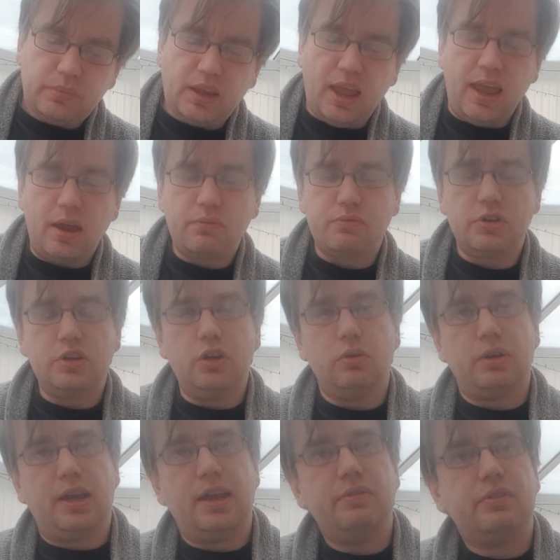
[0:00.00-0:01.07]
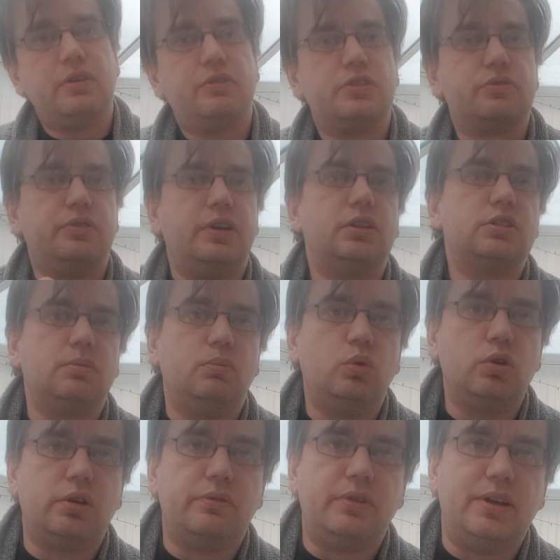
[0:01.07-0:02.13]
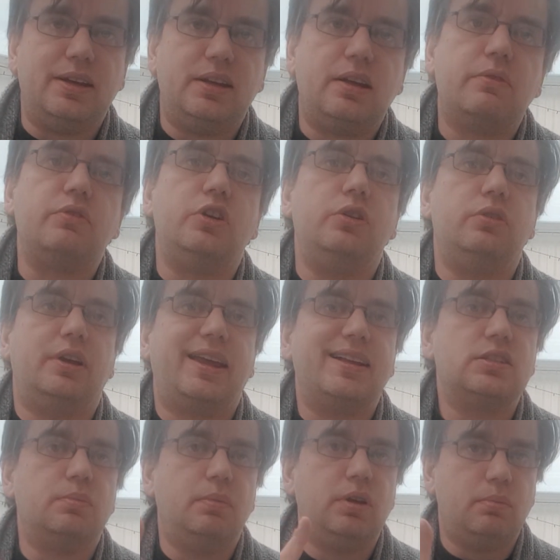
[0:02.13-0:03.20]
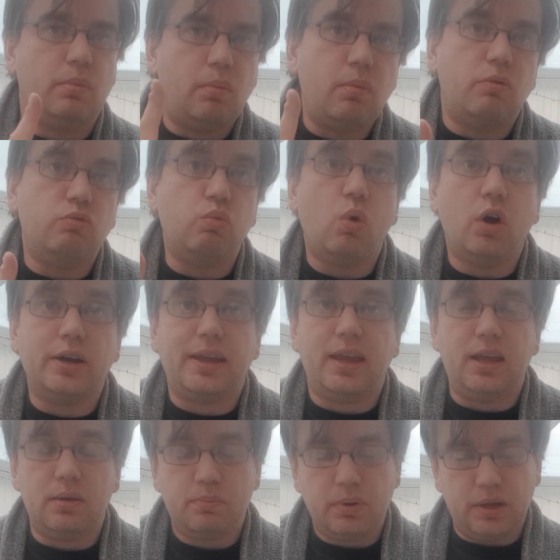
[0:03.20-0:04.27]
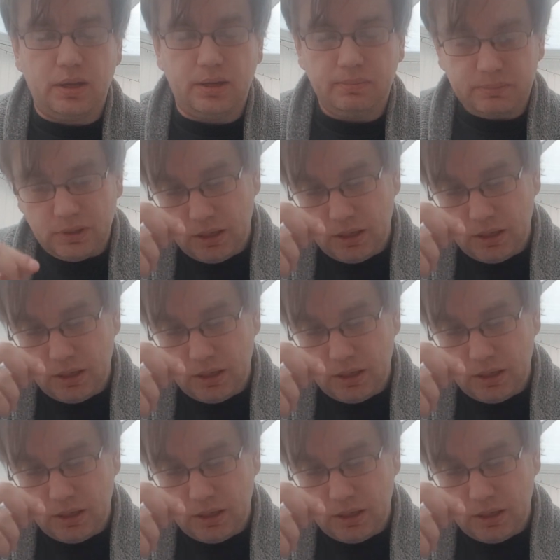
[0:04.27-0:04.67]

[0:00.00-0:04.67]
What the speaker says: Every unit, even if it's failed to motivate it, every unit gets a minimum of 1 AP.